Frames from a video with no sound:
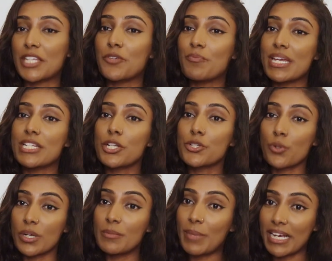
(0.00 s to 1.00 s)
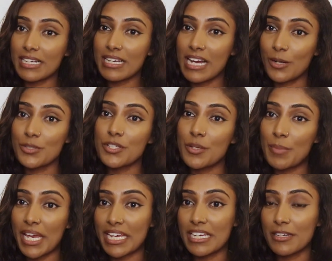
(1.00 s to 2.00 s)
and you've made a joint bank account to
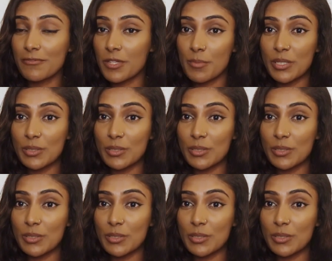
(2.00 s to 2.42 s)
pay for the